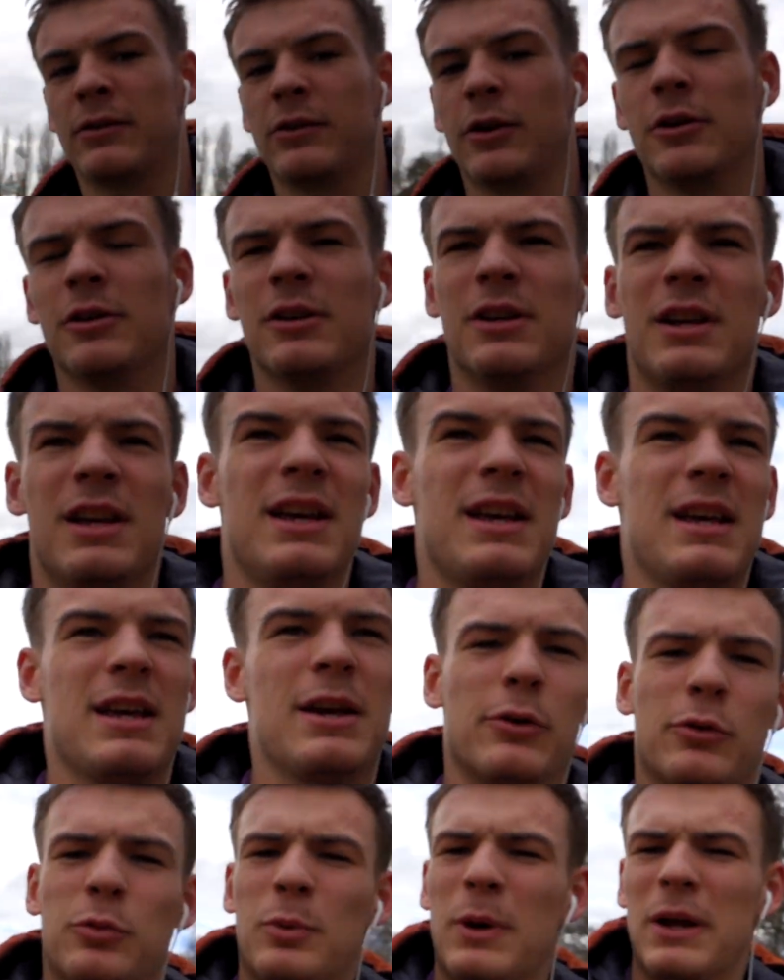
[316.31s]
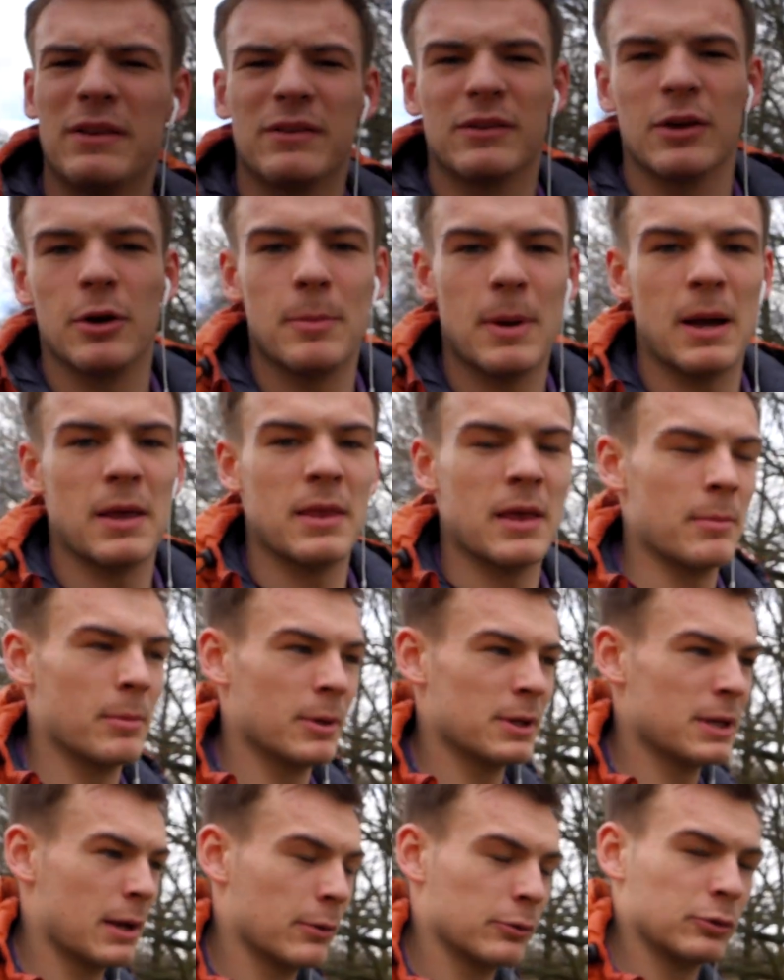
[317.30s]
So it was weird to go back there,
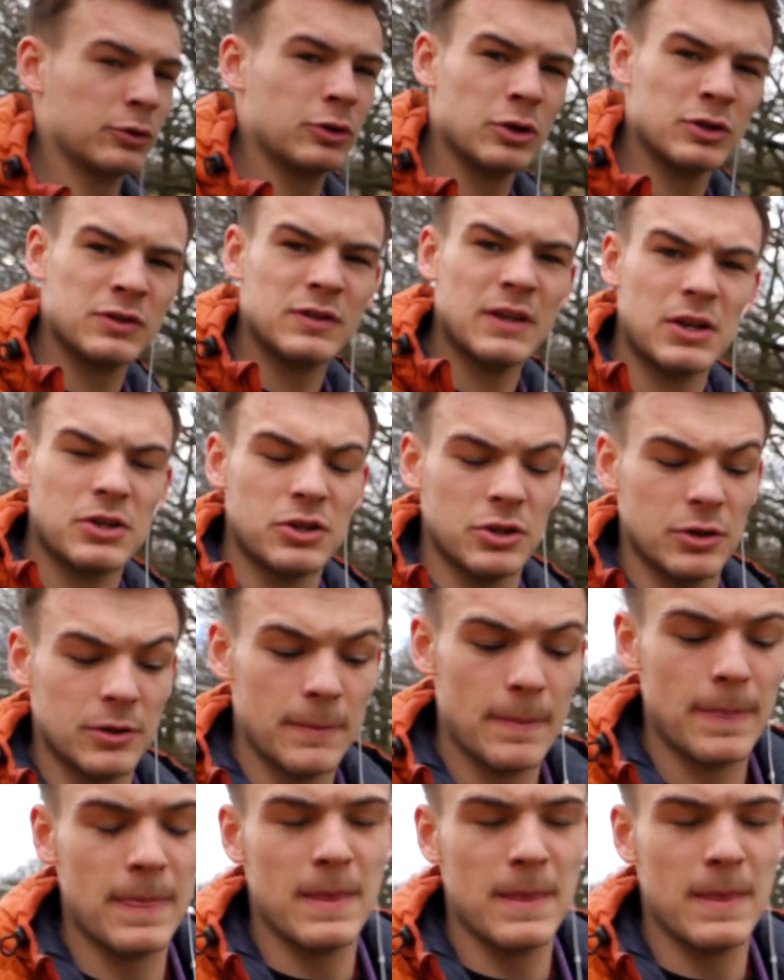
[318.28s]
but yeah, it was a good session.